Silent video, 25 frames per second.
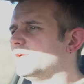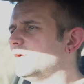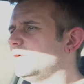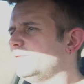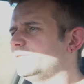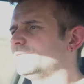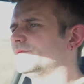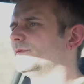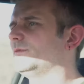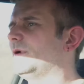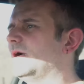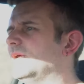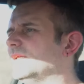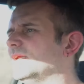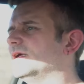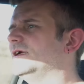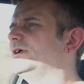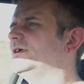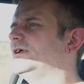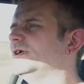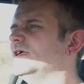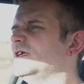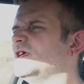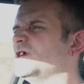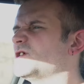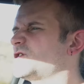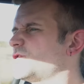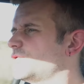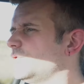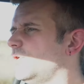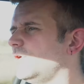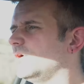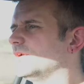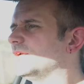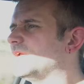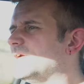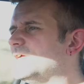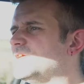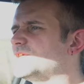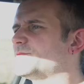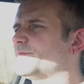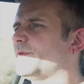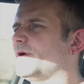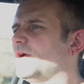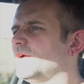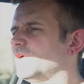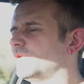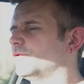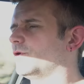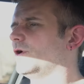enough for my liking. It's got a nice
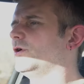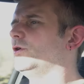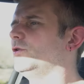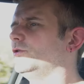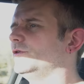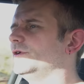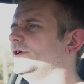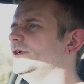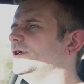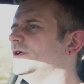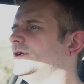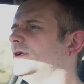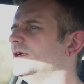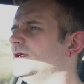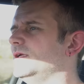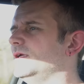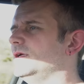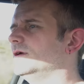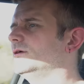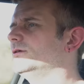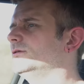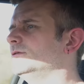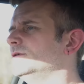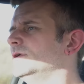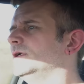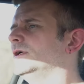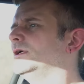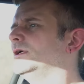bit of growl that you can hear.